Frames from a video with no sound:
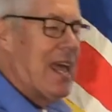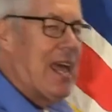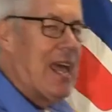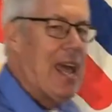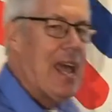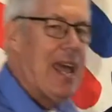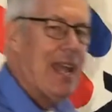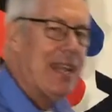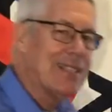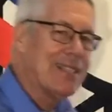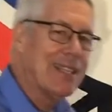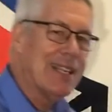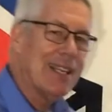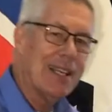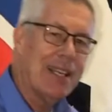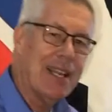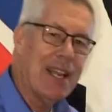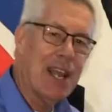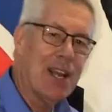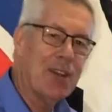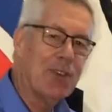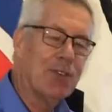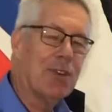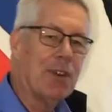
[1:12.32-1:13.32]
Hangs in
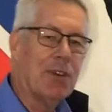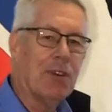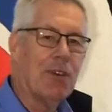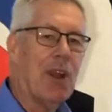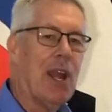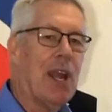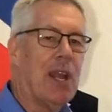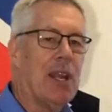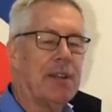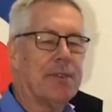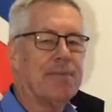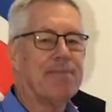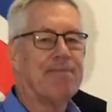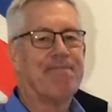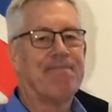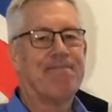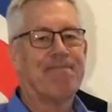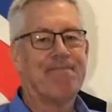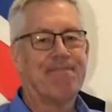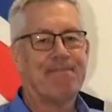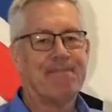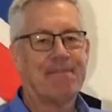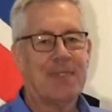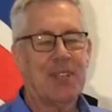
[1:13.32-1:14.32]
the entryway
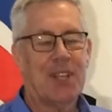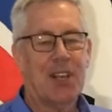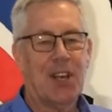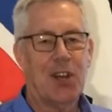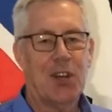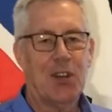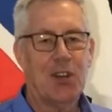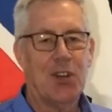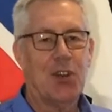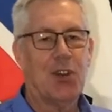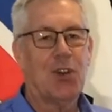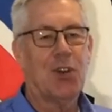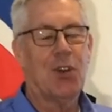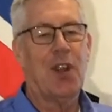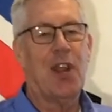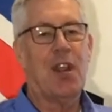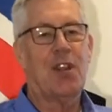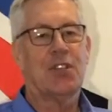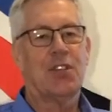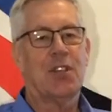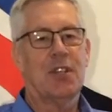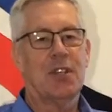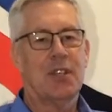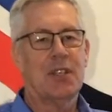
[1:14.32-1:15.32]
here at New
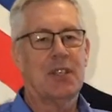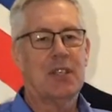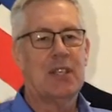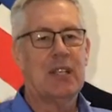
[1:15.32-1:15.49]
Creation.